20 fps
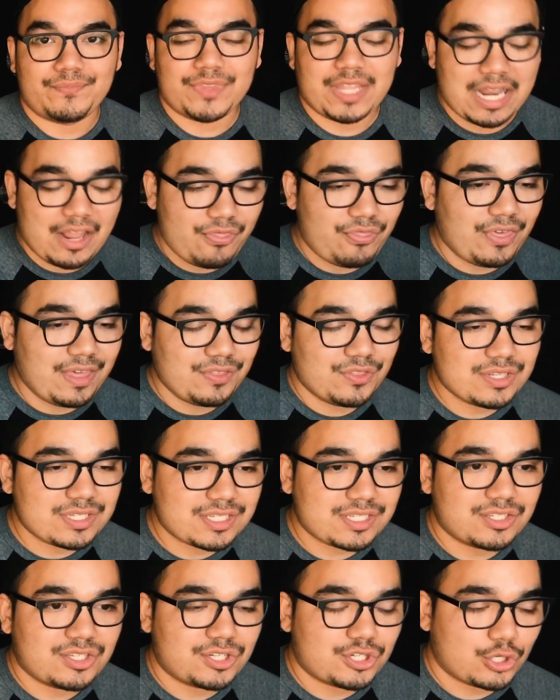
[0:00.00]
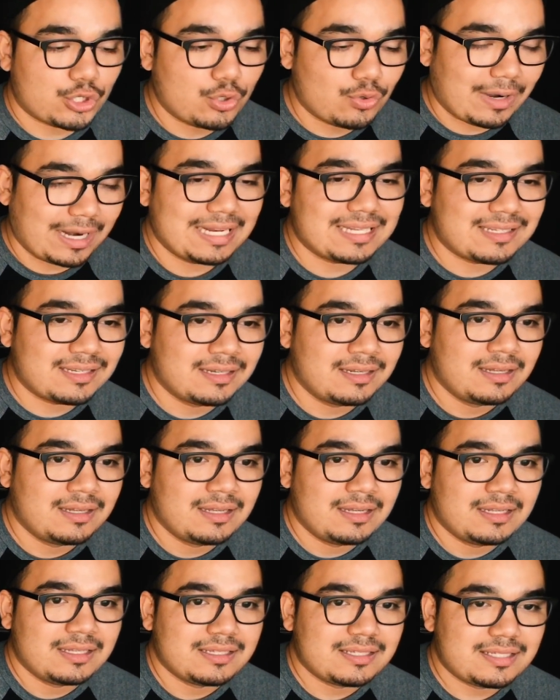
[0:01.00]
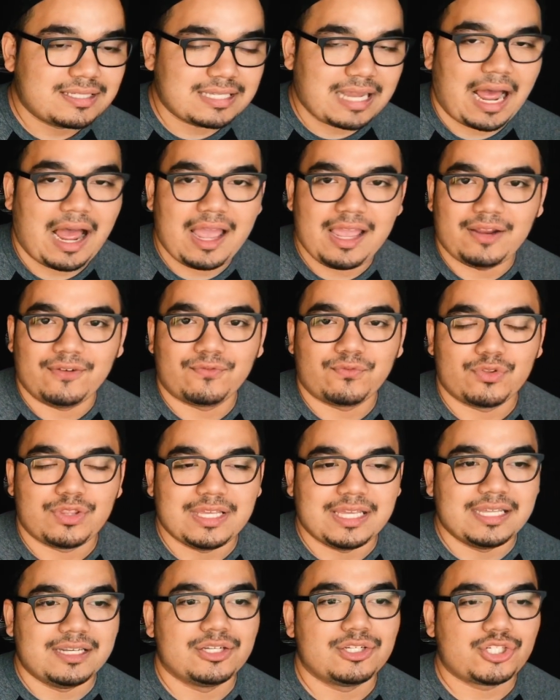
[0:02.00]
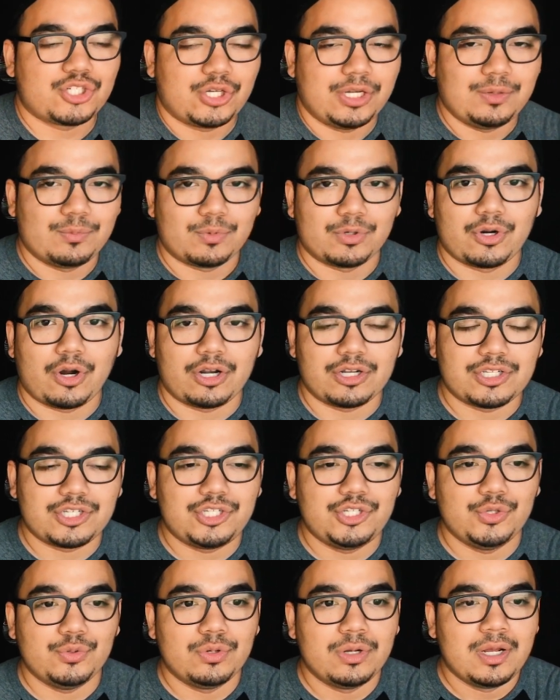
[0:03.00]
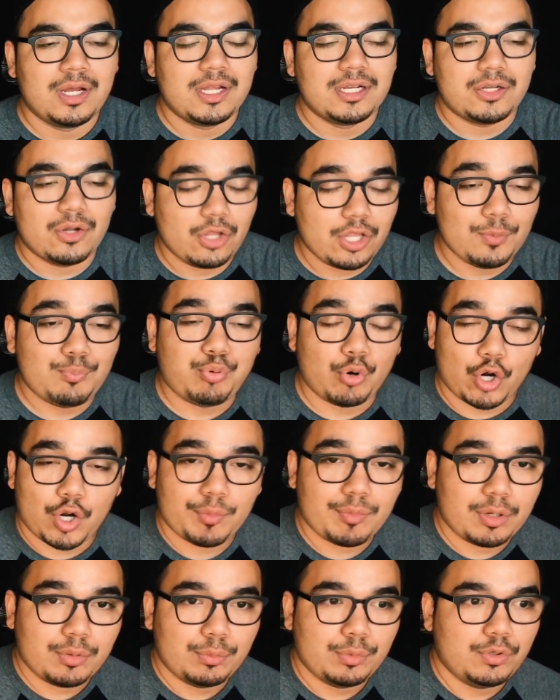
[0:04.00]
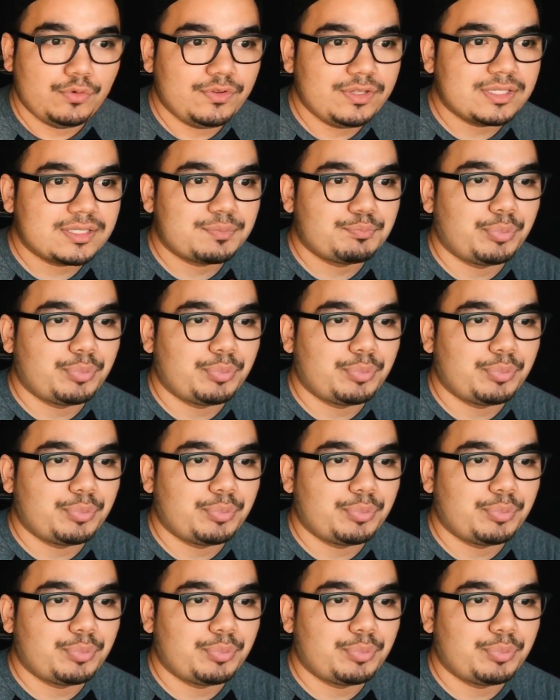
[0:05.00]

And I think this is such a great sign for the industry in regards to not only Pokemon movies,